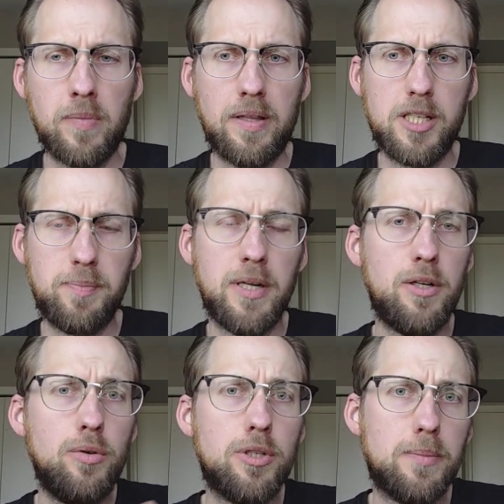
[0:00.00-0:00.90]
they spend
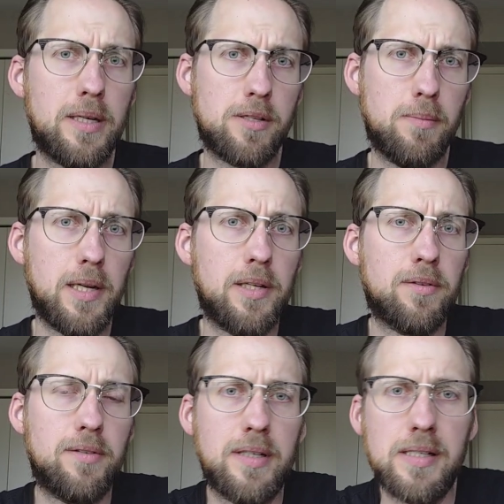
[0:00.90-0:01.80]
huge amounts of money on
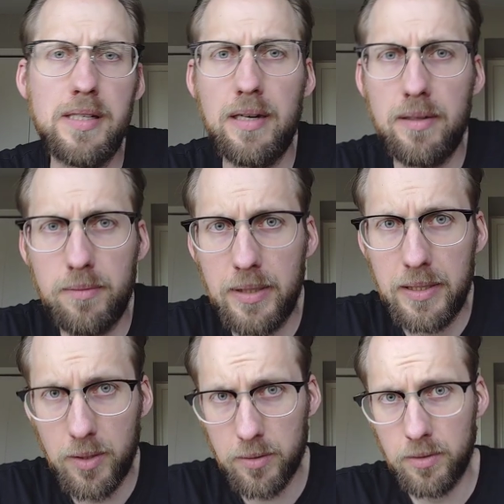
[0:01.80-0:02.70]
things that are really
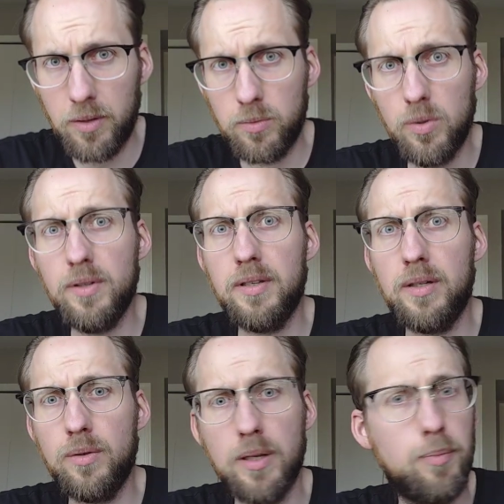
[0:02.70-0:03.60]
not, not worth it
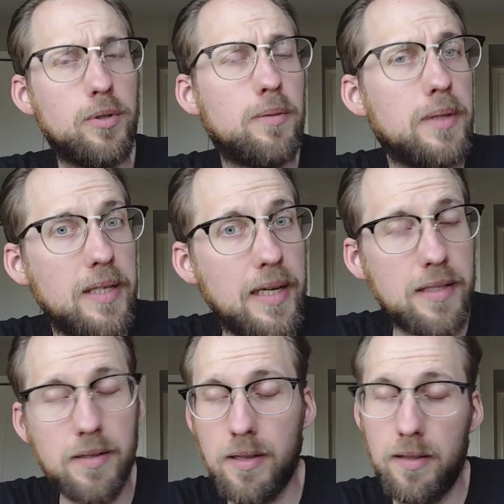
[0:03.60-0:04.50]
or that put them in
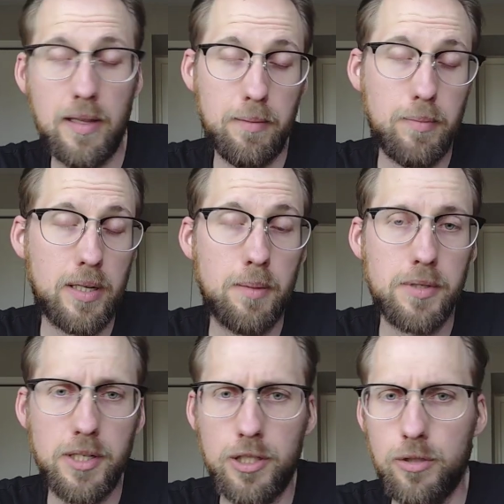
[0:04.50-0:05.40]
debt, and that becomes
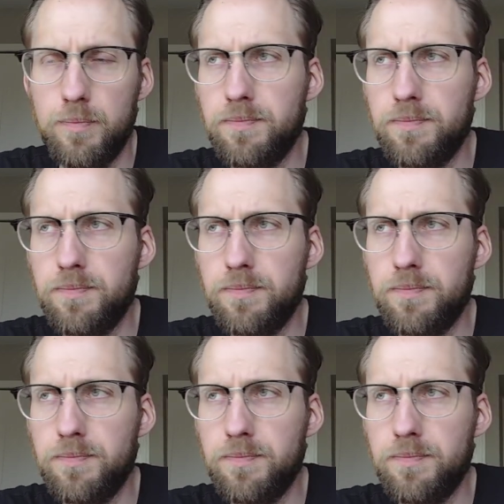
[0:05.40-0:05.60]
an issue.